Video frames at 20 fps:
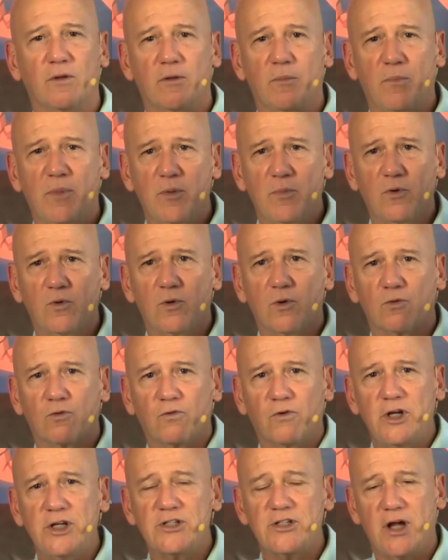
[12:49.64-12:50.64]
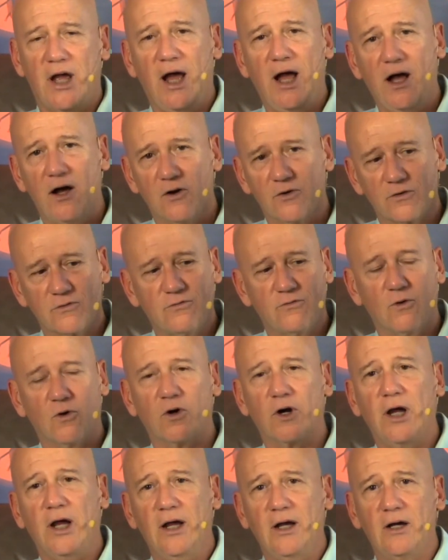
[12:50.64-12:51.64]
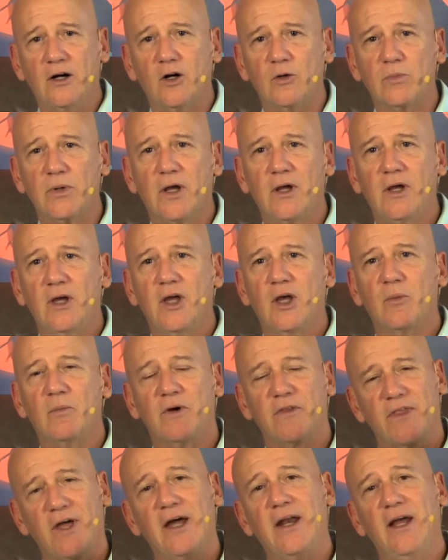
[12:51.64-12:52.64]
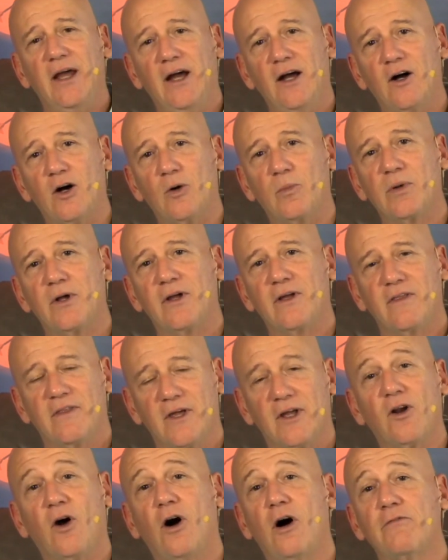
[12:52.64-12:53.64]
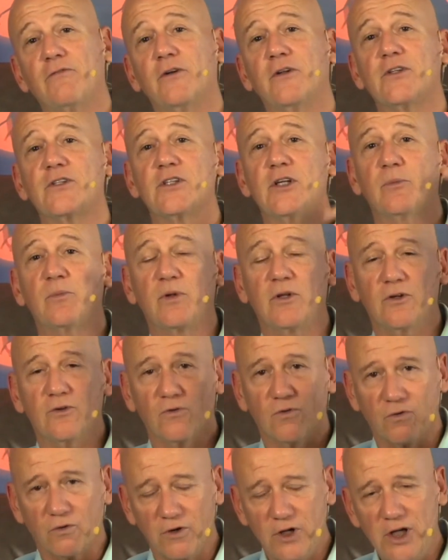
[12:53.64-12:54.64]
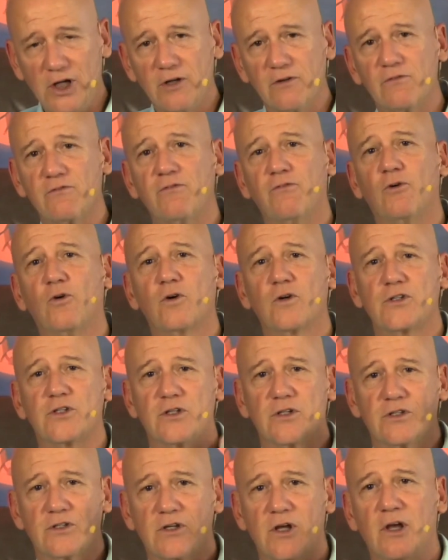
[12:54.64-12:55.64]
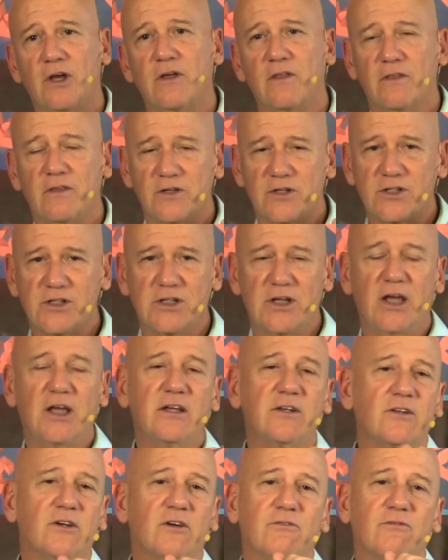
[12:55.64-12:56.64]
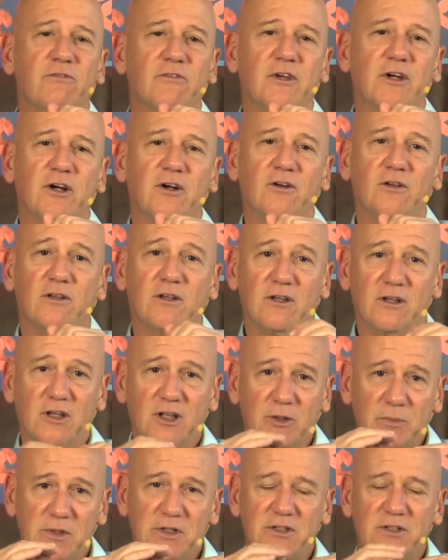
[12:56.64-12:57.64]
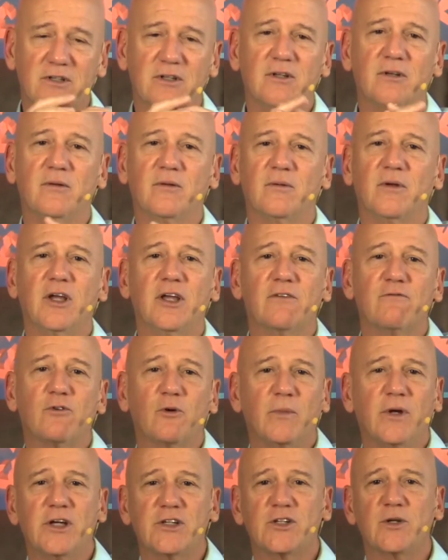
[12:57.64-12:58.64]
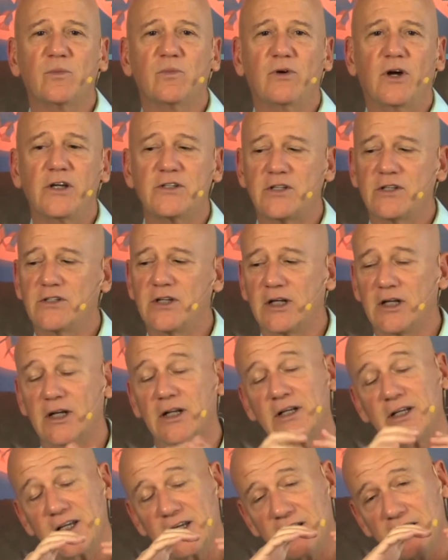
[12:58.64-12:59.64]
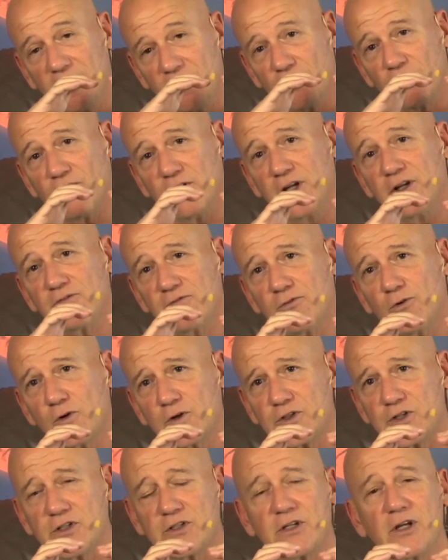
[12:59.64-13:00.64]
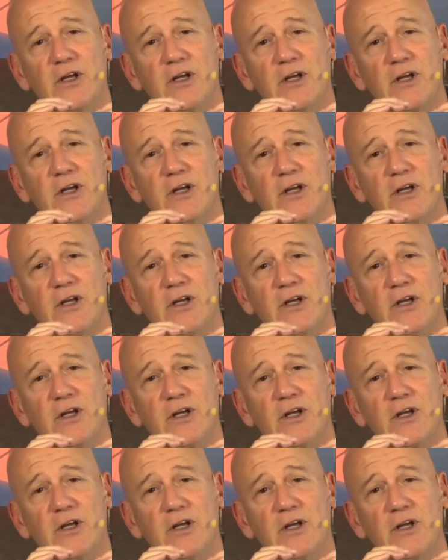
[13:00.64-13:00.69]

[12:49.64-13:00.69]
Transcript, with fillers: people will reach out for help, but that help then often simply reinforces the state of their limited information processing. It reinforces